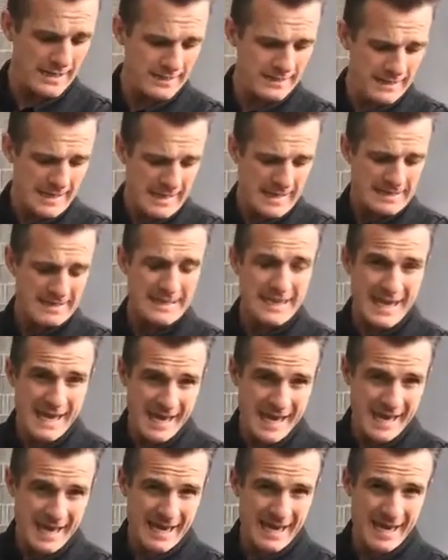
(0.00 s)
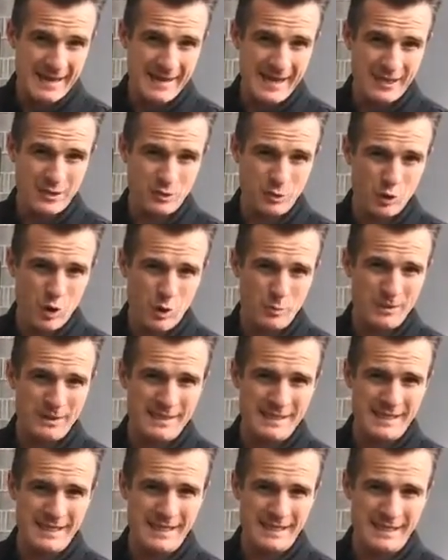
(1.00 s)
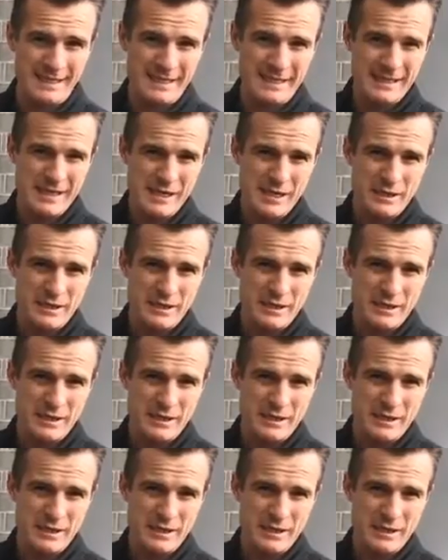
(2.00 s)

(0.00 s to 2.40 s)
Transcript: a tear in the actual common tendon.